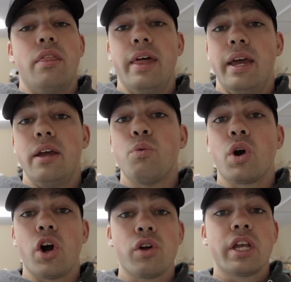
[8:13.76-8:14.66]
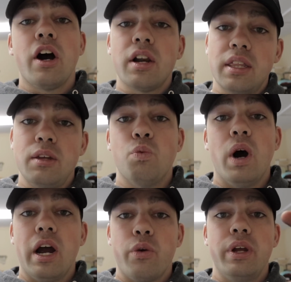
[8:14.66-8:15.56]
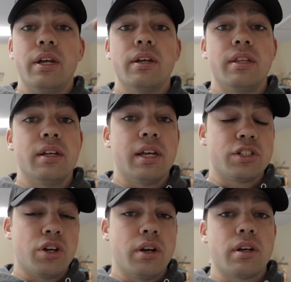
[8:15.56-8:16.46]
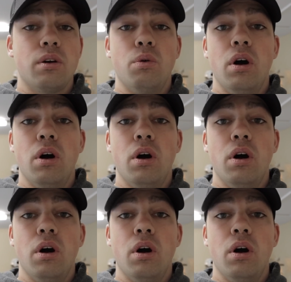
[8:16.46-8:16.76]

They were early on in the wiring and the electronic